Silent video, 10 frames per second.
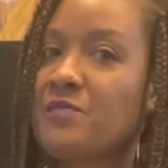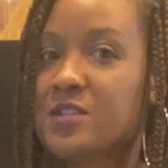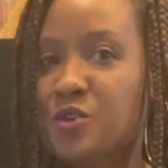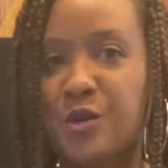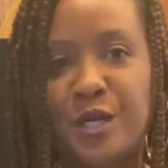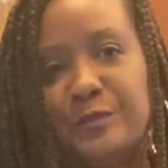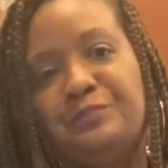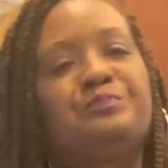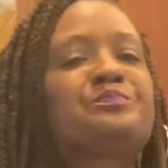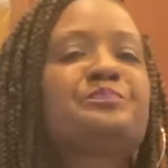So good.
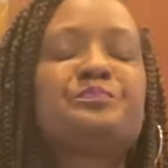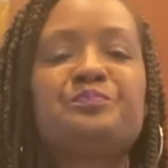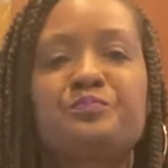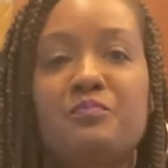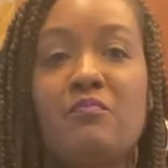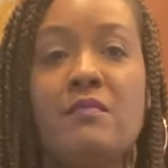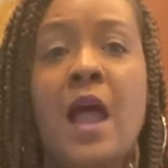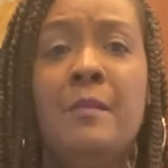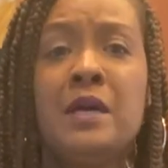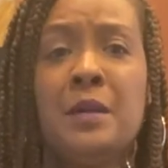
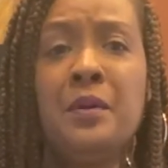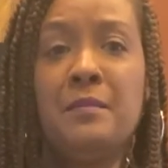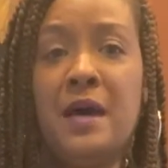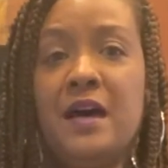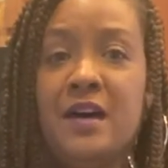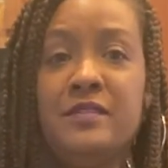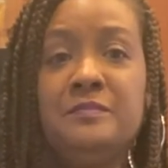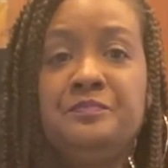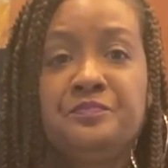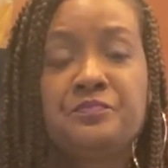I'm gonna put my
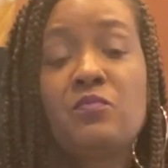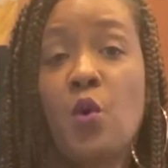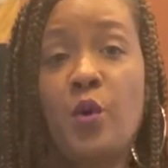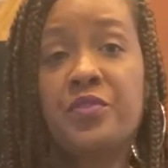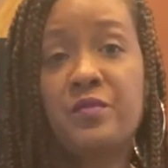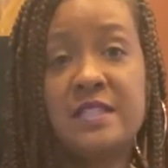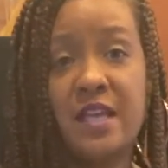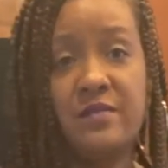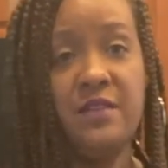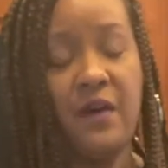oven on
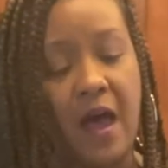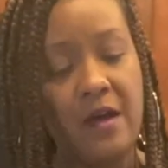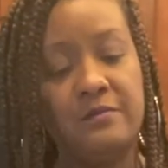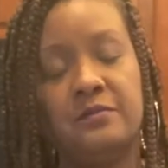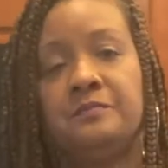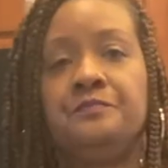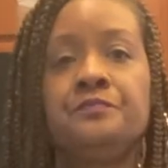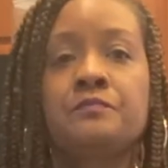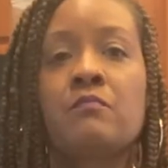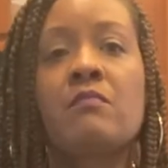375.
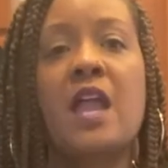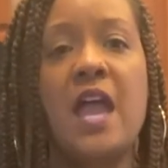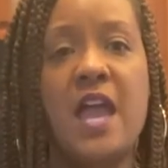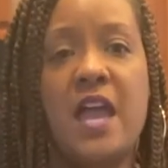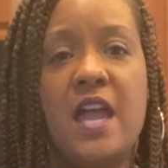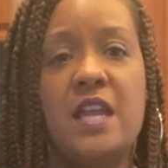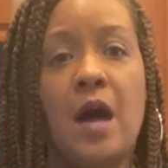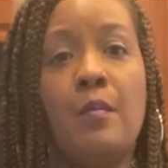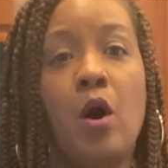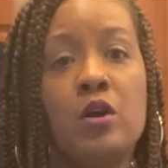And
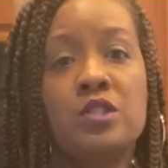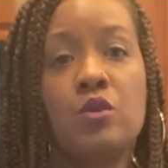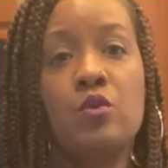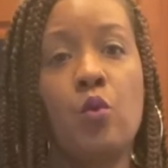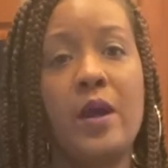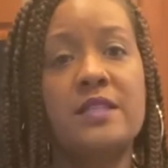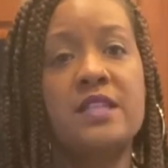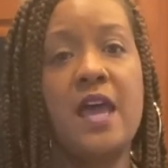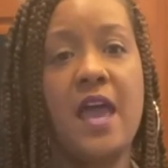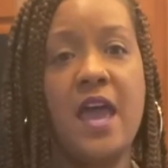I'm also going
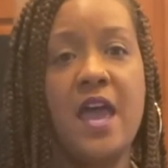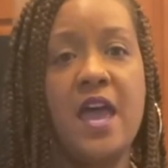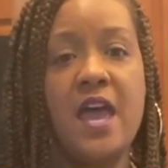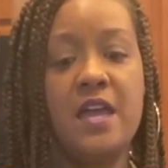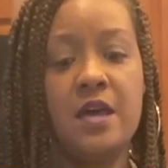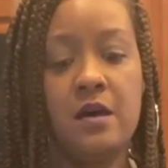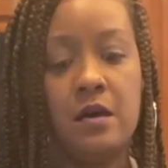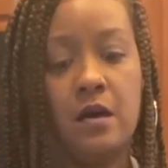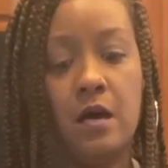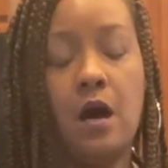to add
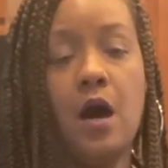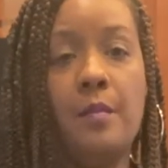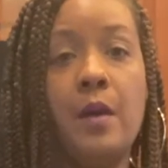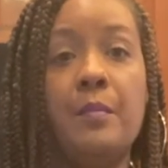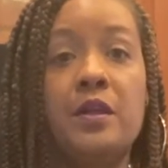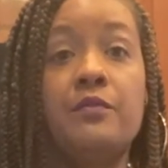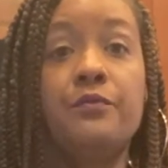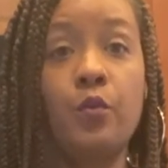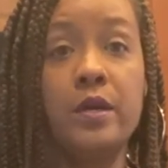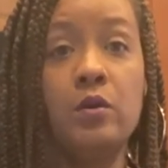a bit of
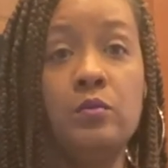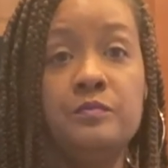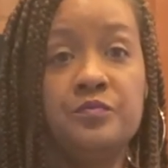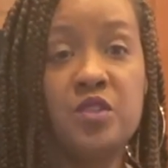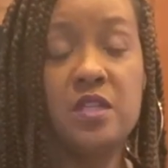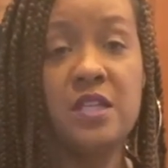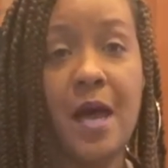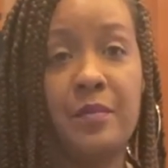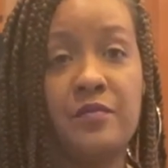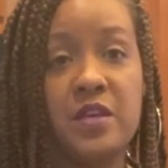foil to the
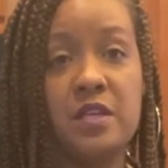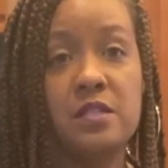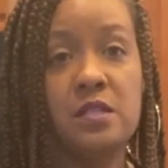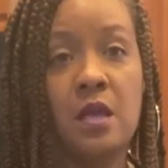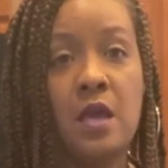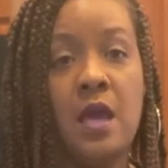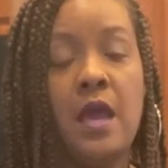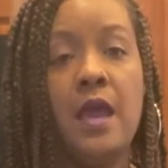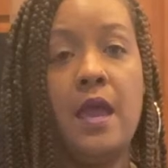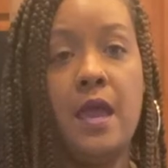top of this
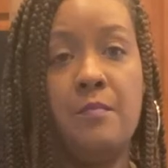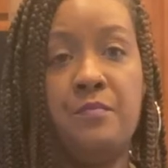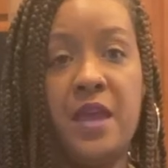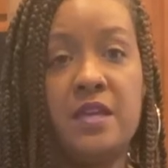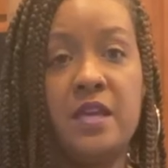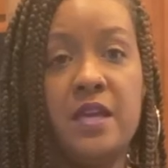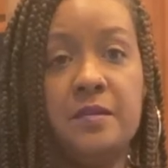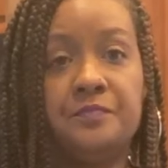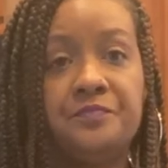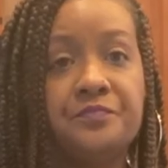and bake
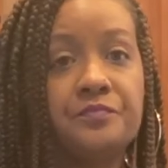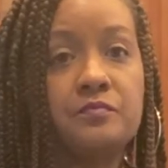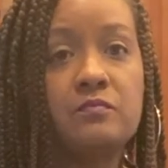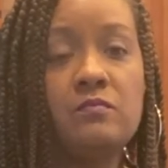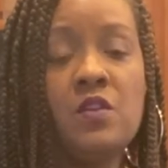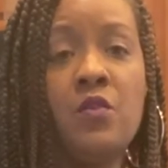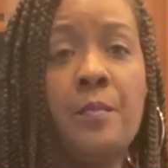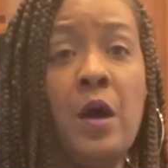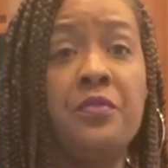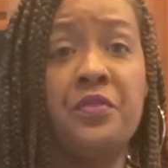it for
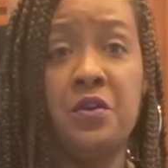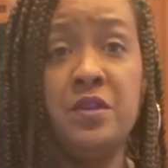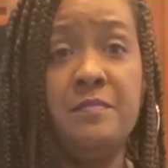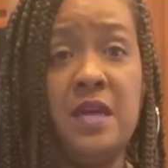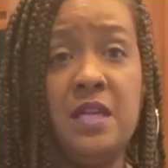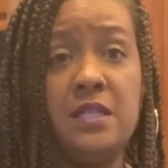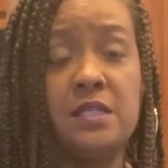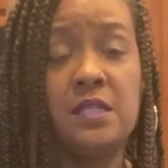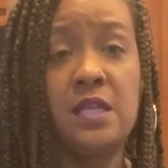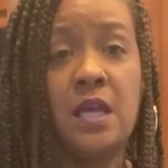about 30
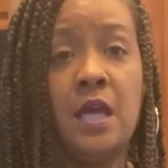minutes.